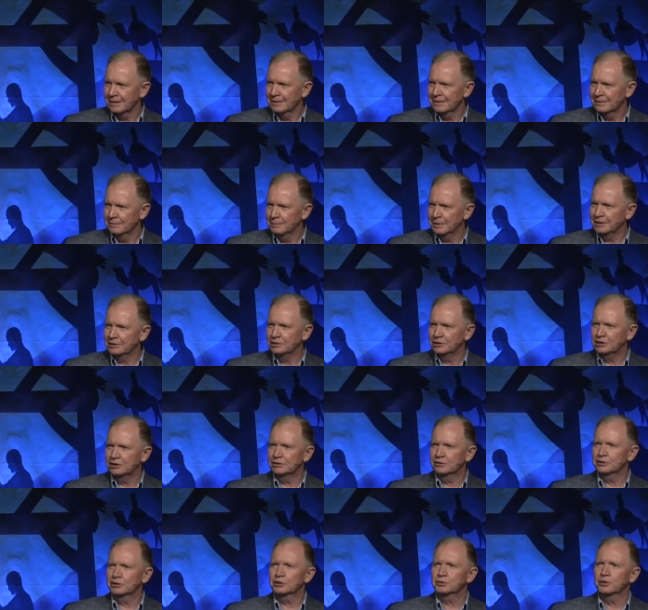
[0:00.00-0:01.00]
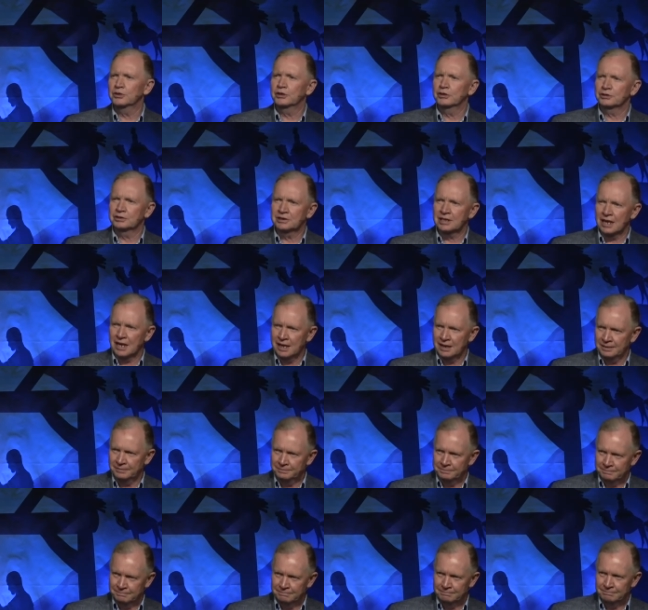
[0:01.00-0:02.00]
Being generous with your time,
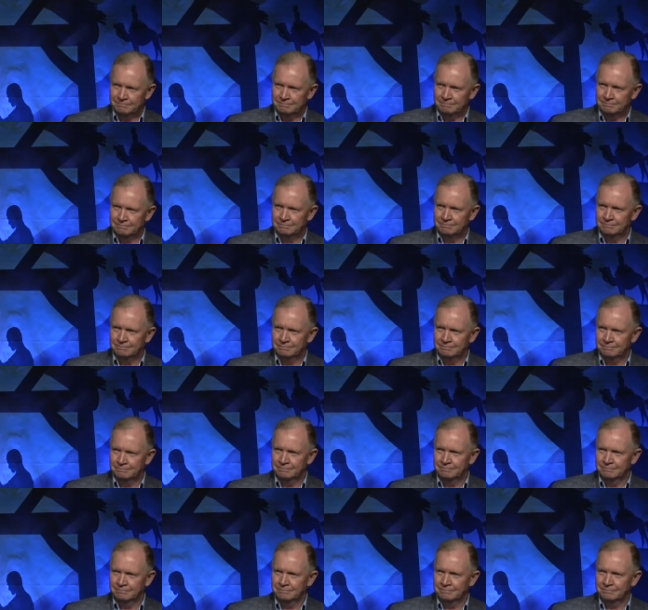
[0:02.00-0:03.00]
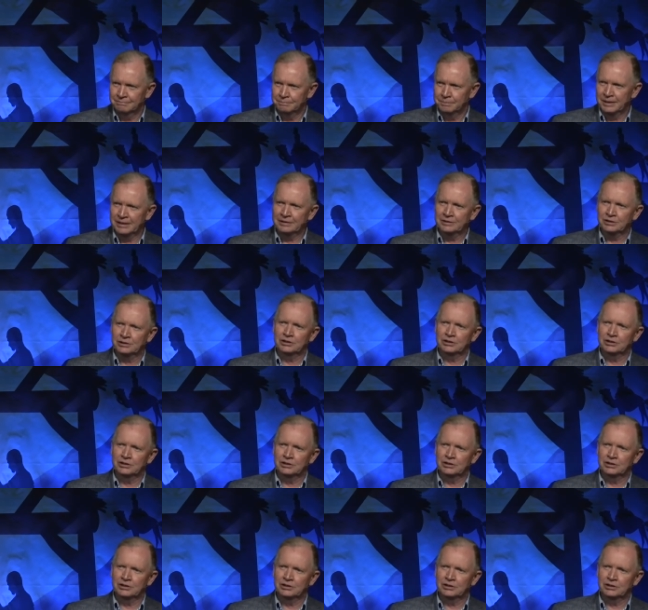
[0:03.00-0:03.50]
being